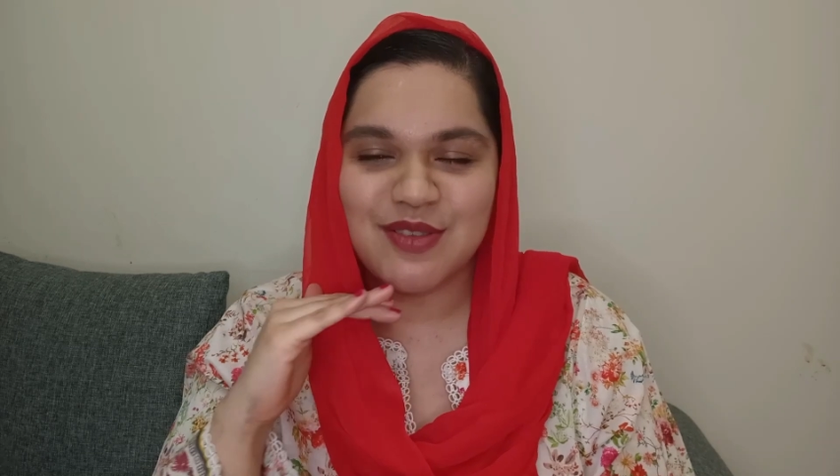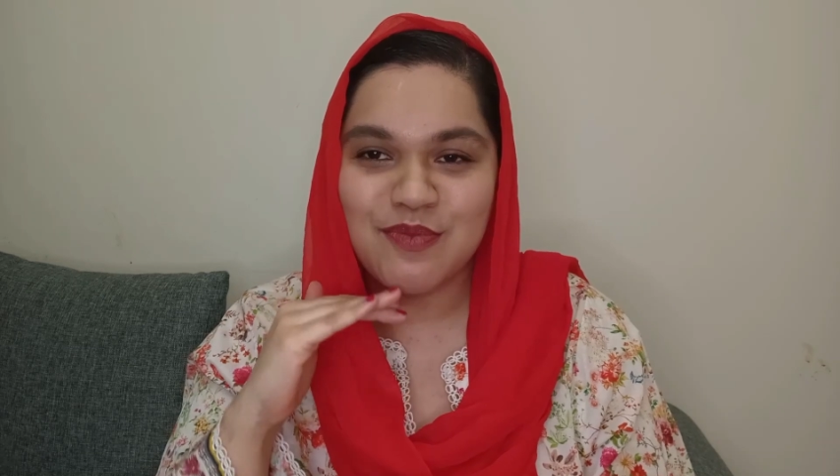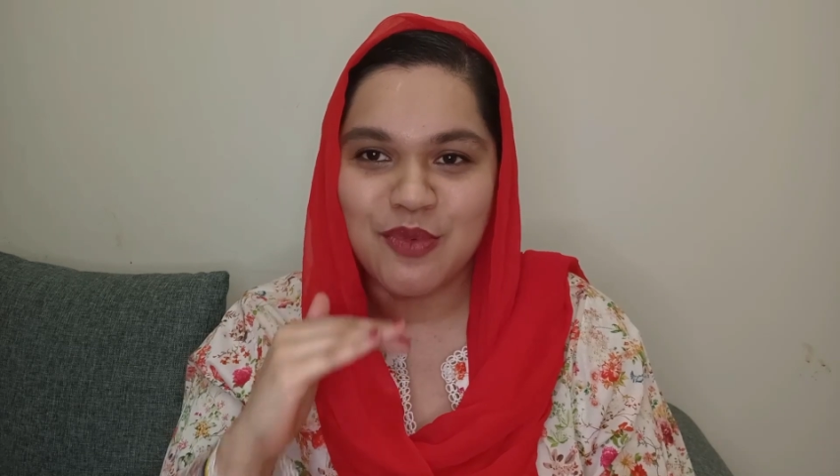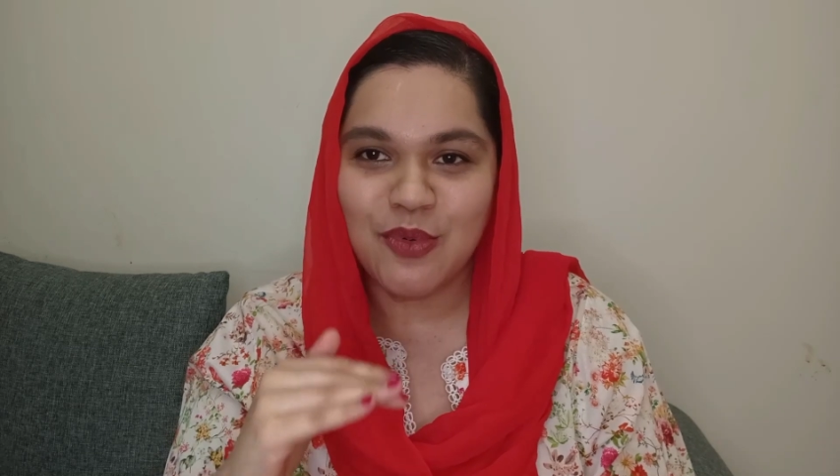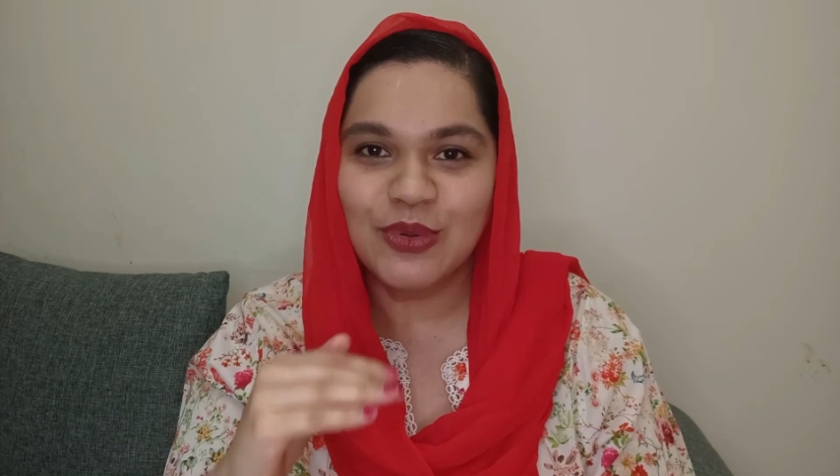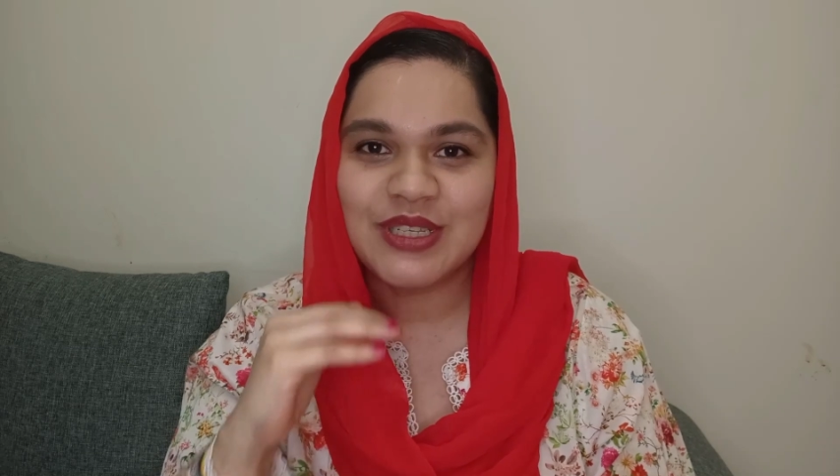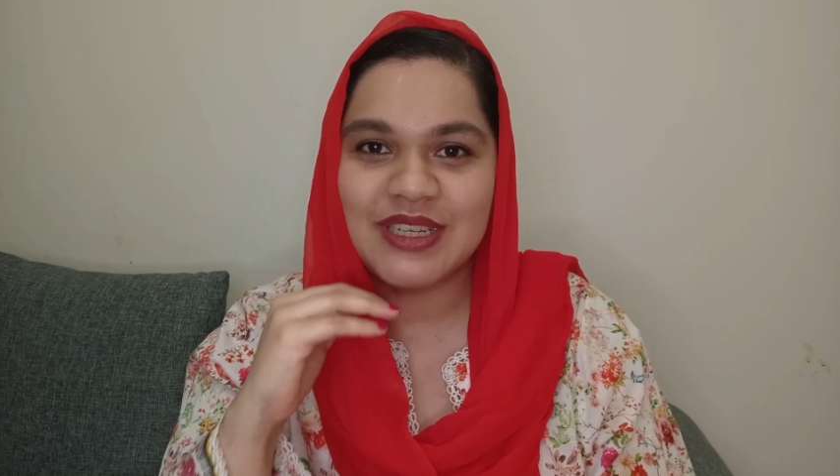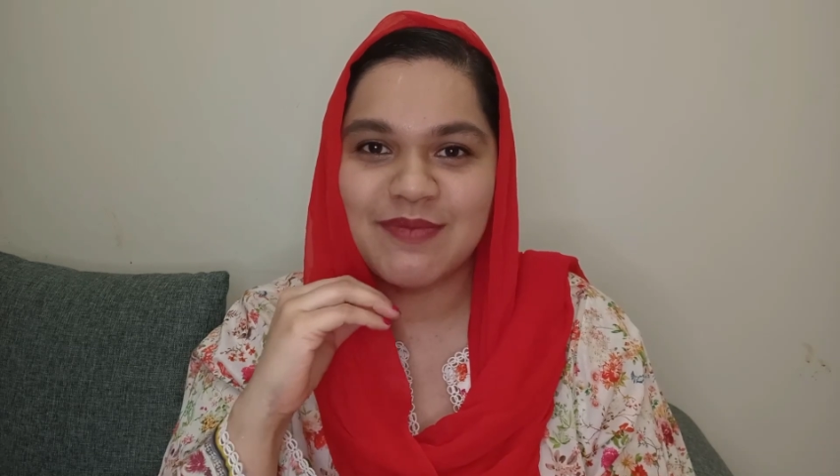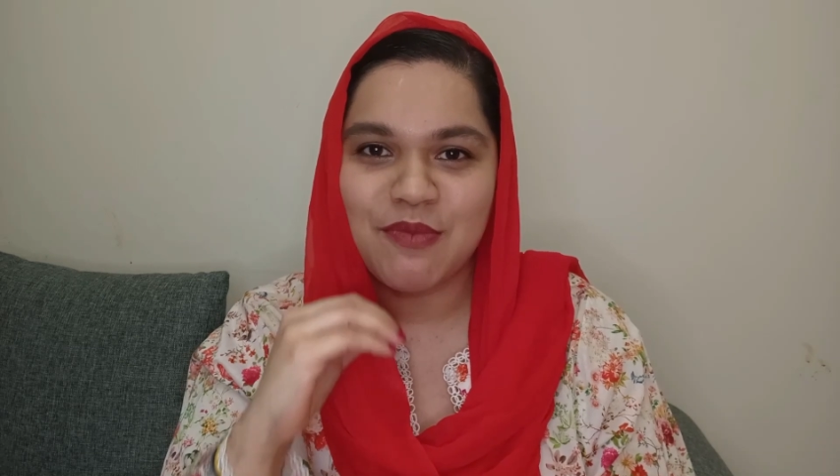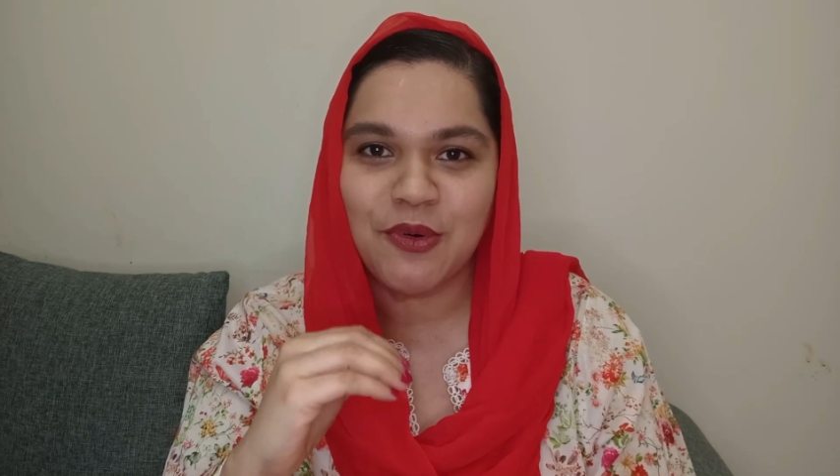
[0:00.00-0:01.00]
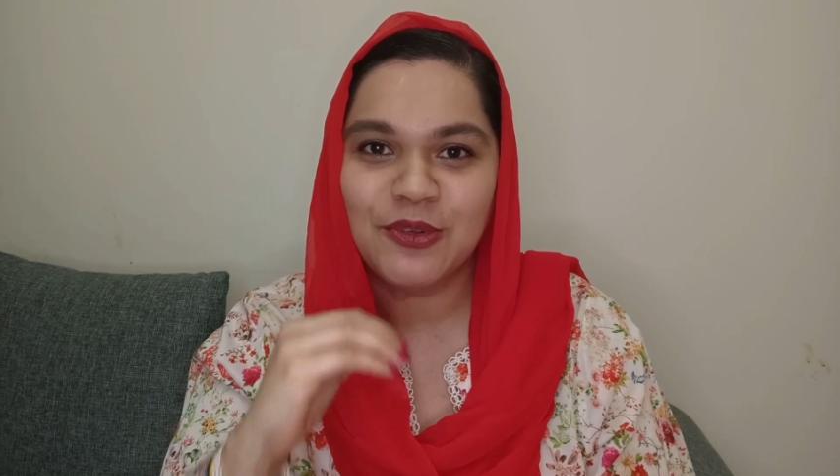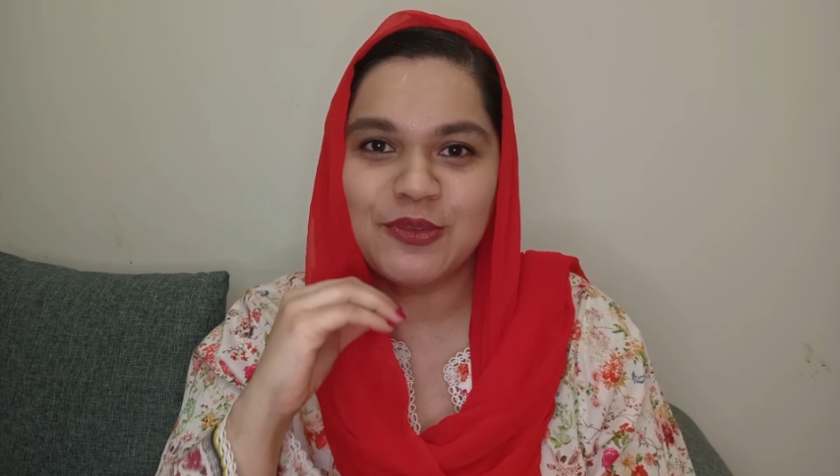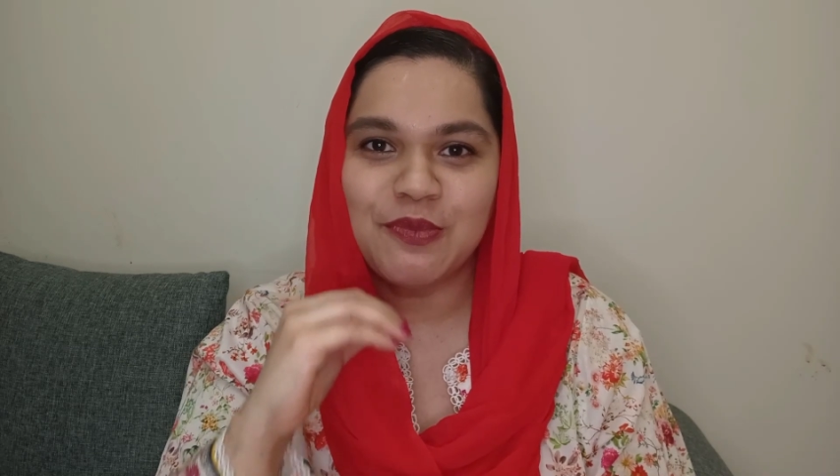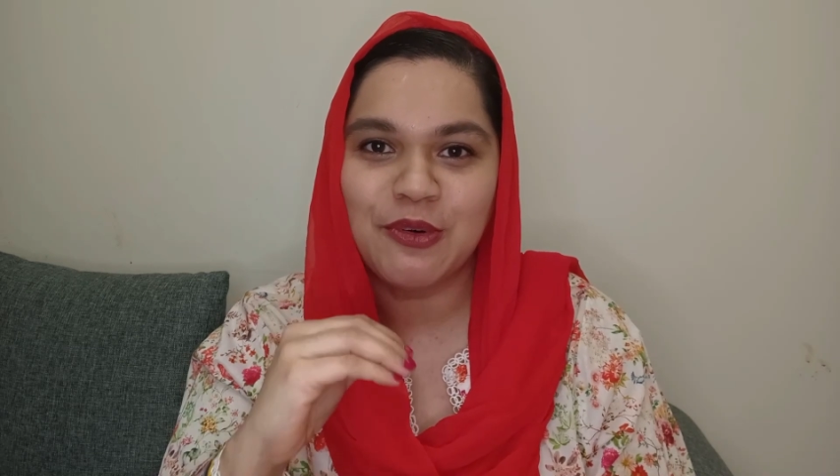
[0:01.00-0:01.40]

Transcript: the most, most,